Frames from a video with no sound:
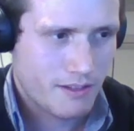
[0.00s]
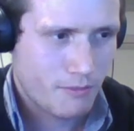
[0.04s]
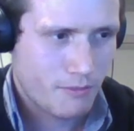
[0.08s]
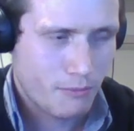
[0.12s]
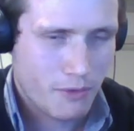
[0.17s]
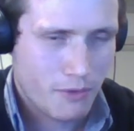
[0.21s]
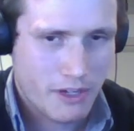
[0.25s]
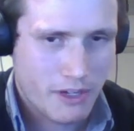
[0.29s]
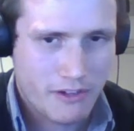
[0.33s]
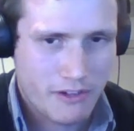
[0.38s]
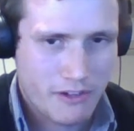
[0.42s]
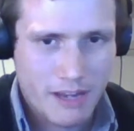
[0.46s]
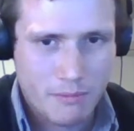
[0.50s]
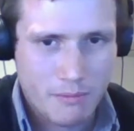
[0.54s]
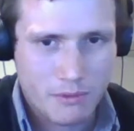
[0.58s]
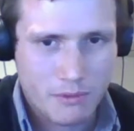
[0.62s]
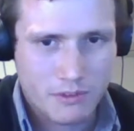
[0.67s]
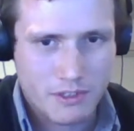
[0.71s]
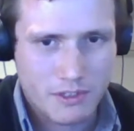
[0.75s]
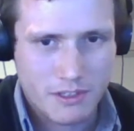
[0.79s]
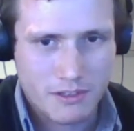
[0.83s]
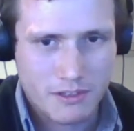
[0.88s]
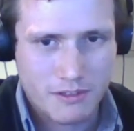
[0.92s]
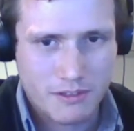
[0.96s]
we're
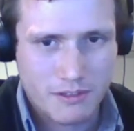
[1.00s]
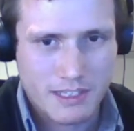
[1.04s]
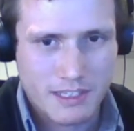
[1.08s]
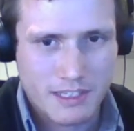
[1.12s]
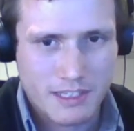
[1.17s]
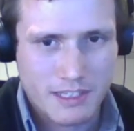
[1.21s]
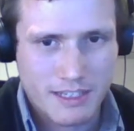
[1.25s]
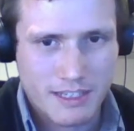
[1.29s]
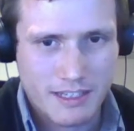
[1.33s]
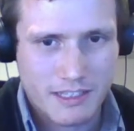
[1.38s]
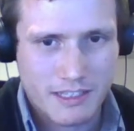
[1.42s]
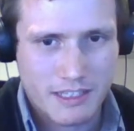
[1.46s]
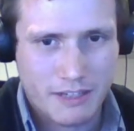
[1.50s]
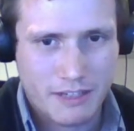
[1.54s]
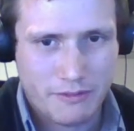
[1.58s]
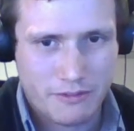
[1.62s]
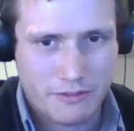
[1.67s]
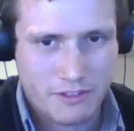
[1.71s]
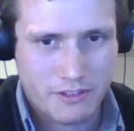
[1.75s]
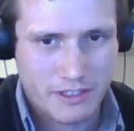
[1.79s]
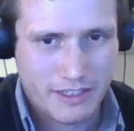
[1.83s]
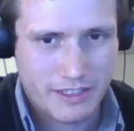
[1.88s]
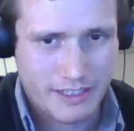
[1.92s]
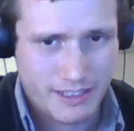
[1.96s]
able to see
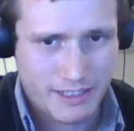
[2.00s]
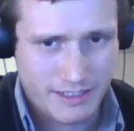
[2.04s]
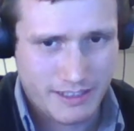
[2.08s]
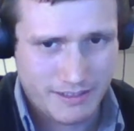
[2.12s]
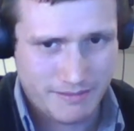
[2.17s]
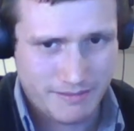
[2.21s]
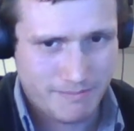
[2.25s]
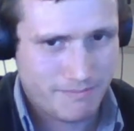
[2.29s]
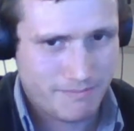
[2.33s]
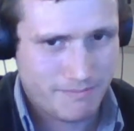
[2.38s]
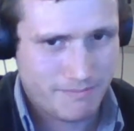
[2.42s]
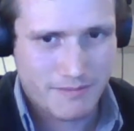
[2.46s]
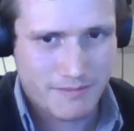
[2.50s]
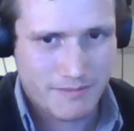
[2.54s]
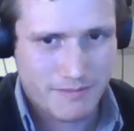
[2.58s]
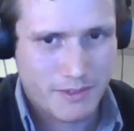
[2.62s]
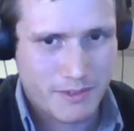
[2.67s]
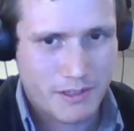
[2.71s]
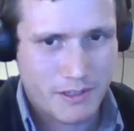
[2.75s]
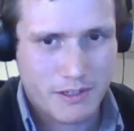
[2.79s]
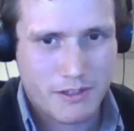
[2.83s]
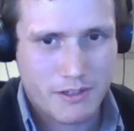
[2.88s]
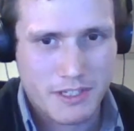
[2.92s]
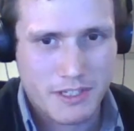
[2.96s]
suffering in
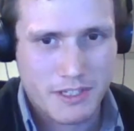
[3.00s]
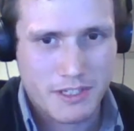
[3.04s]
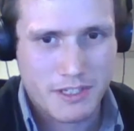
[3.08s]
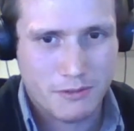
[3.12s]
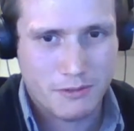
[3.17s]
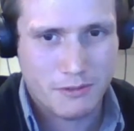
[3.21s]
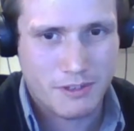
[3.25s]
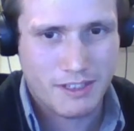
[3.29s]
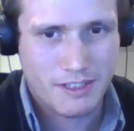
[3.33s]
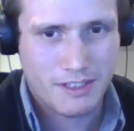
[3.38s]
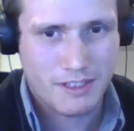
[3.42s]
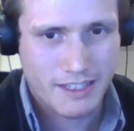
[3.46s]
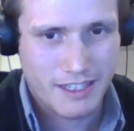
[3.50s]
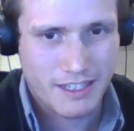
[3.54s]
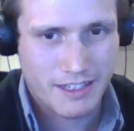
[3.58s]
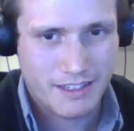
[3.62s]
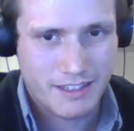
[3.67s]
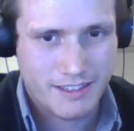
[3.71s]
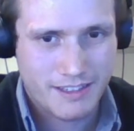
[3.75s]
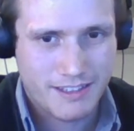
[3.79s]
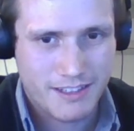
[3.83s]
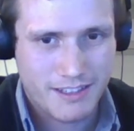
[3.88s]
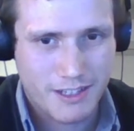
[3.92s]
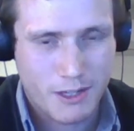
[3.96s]
crystal
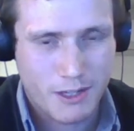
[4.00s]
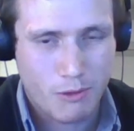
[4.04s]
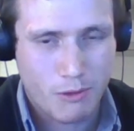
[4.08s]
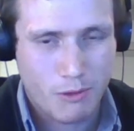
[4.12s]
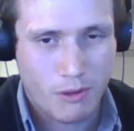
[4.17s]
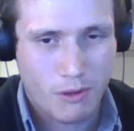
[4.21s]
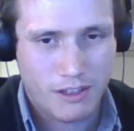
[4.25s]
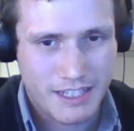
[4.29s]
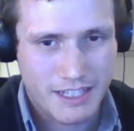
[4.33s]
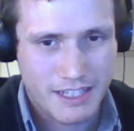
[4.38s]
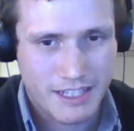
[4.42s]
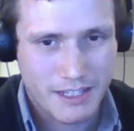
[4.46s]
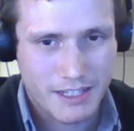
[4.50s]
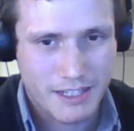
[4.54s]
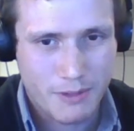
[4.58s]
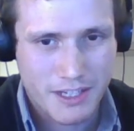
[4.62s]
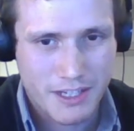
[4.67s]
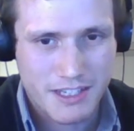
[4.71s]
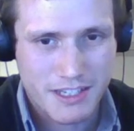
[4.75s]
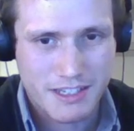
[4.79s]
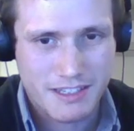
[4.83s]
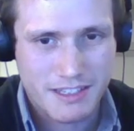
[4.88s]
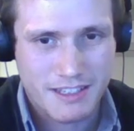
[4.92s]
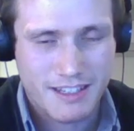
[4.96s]
clear quality,
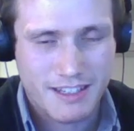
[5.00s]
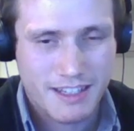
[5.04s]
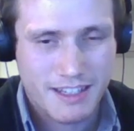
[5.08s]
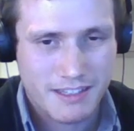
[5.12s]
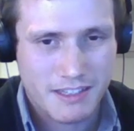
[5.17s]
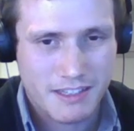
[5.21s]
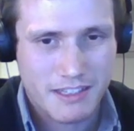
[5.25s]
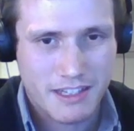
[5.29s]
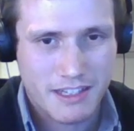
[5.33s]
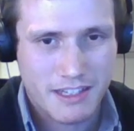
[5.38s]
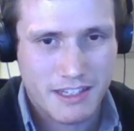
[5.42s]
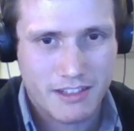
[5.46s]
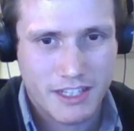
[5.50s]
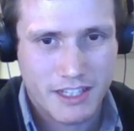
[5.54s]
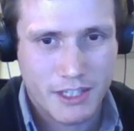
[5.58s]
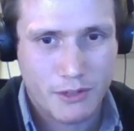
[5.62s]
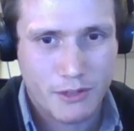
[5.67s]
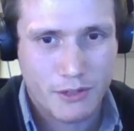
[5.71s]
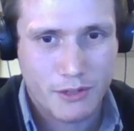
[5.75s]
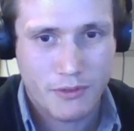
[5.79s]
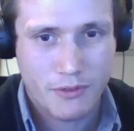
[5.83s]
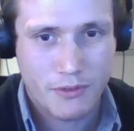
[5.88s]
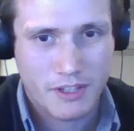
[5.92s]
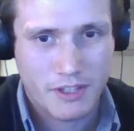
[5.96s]
which isn't necessarily
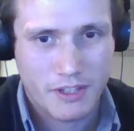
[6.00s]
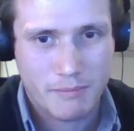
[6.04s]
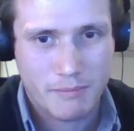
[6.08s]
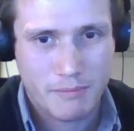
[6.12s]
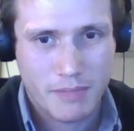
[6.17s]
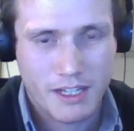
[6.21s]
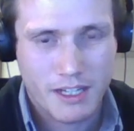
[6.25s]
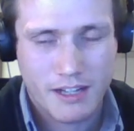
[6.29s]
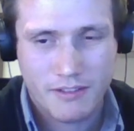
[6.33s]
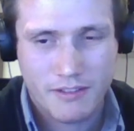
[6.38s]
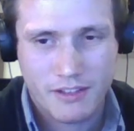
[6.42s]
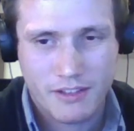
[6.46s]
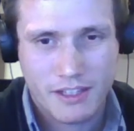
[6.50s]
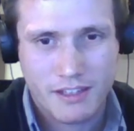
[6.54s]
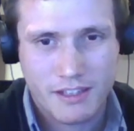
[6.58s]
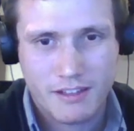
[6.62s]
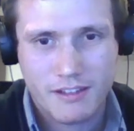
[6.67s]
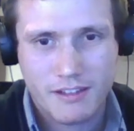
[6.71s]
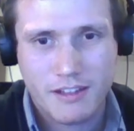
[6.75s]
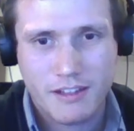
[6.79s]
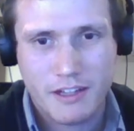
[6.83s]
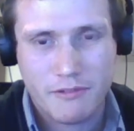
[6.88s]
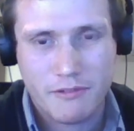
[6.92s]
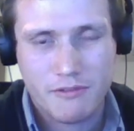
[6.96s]
a good thing, but I think
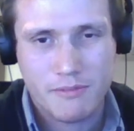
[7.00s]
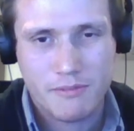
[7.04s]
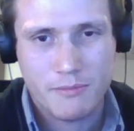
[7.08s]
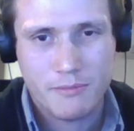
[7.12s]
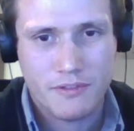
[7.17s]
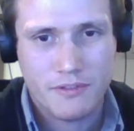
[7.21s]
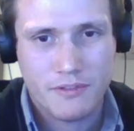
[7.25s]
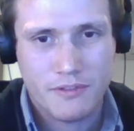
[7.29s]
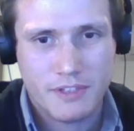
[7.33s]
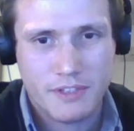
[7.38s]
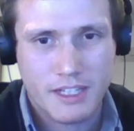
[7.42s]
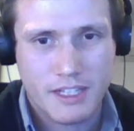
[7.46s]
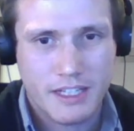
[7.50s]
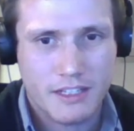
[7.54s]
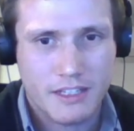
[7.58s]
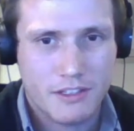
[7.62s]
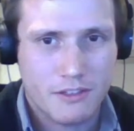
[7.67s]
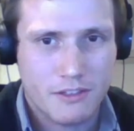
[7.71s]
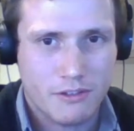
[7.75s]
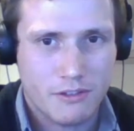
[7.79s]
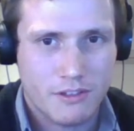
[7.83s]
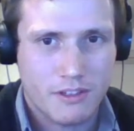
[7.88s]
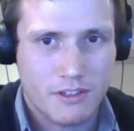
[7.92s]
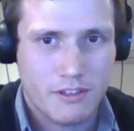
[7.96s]
it removes any
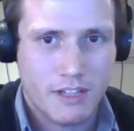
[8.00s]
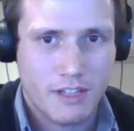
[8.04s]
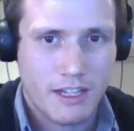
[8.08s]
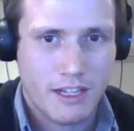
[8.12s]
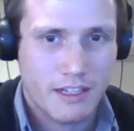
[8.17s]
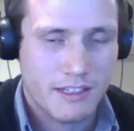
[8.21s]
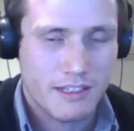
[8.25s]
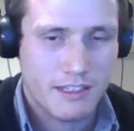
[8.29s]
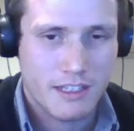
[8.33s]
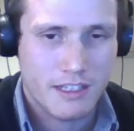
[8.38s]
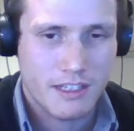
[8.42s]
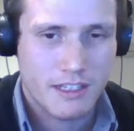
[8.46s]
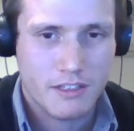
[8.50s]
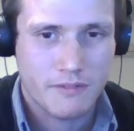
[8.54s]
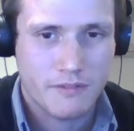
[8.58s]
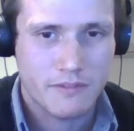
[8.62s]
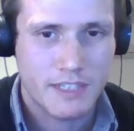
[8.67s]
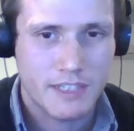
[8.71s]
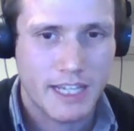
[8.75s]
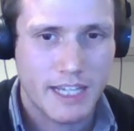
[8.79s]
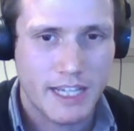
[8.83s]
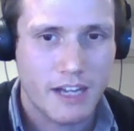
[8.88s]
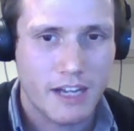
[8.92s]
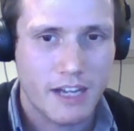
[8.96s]
sense
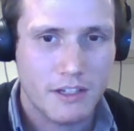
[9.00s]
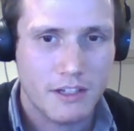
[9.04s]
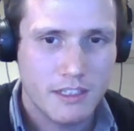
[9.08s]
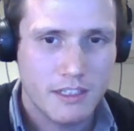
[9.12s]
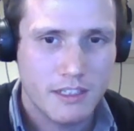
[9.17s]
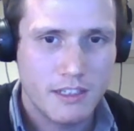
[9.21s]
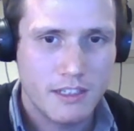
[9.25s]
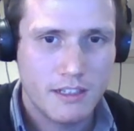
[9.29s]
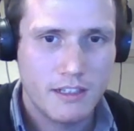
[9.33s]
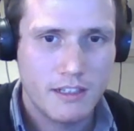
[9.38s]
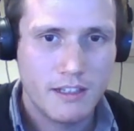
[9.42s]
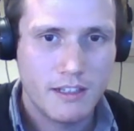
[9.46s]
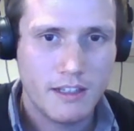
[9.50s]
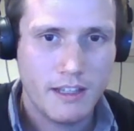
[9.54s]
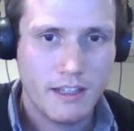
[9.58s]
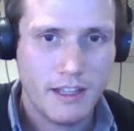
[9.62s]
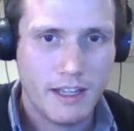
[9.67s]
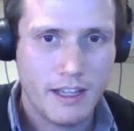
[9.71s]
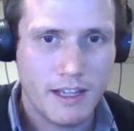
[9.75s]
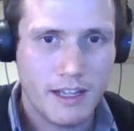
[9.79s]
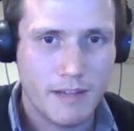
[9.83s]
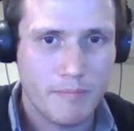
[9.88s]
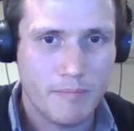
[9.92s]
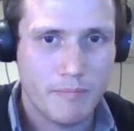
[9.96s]
of doubt
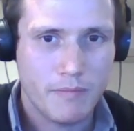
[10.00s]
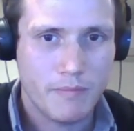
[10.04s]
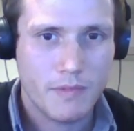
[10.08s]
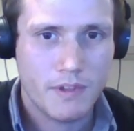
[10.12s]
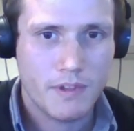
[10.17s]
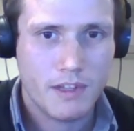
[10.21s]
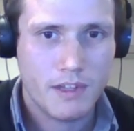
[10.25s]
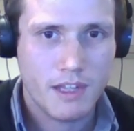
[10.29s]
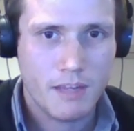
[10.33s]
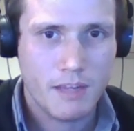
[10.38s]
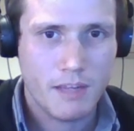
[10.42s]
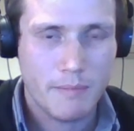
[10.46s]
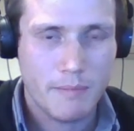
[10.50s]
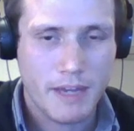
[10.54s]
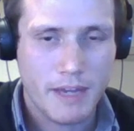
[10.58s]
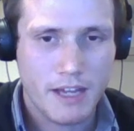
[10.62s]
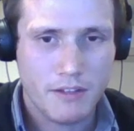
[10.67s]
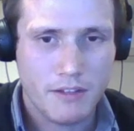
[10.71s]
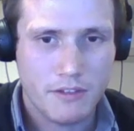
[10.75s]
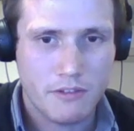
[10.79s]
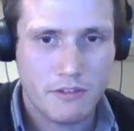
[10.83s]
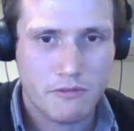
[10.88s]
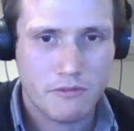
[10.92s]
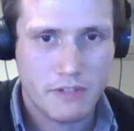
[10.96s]

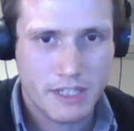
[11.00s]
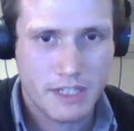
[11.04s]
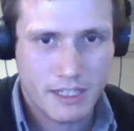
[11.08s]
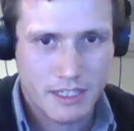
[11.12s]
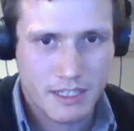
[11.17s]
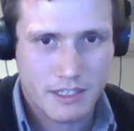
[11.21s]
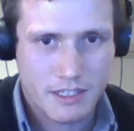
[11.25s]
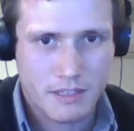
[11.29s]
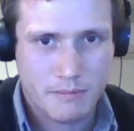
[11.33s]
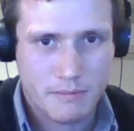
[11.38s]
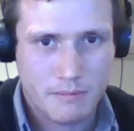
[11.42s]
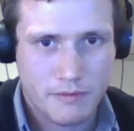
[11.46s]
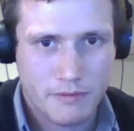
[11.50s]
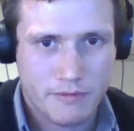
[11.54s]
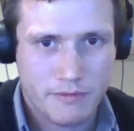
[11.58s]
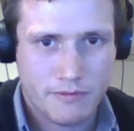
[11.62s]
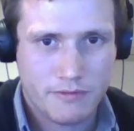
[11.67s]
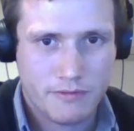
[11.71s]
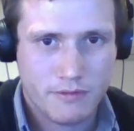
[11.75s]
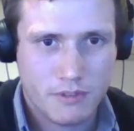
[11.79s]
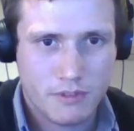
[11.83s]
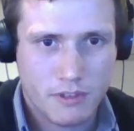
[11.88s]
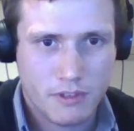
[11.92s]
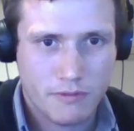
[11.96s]
about the realism
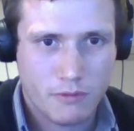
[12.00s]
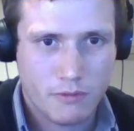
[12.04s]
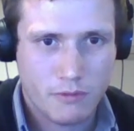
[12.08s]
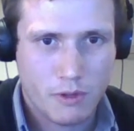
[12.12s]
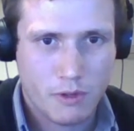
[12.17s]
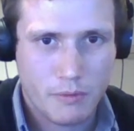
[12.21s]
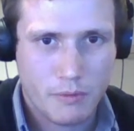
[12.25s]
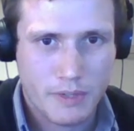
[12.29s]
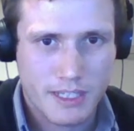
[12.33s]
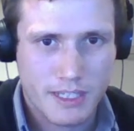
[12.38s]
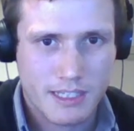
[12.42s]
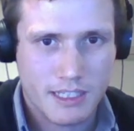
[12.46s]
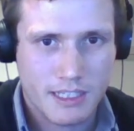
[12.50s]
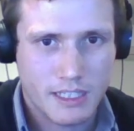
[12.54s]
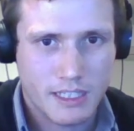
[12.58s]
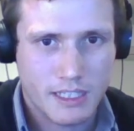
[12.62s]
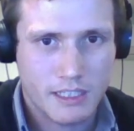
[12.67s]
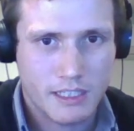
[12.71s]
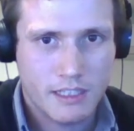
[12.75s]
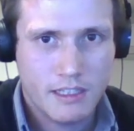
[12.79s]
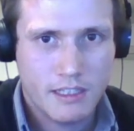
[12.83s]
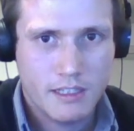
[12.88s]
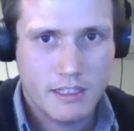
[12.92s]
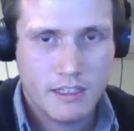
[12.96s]
of what we're
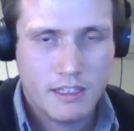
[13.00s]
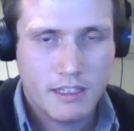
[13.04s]
seeing.